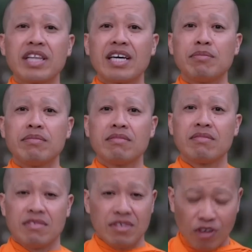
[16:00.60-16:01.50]
of them.
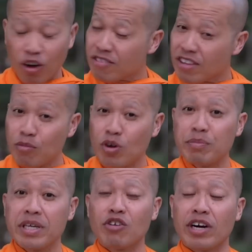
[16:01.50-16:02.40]
All of them
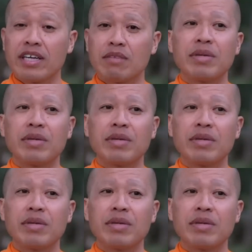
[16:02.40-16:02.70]
would be great,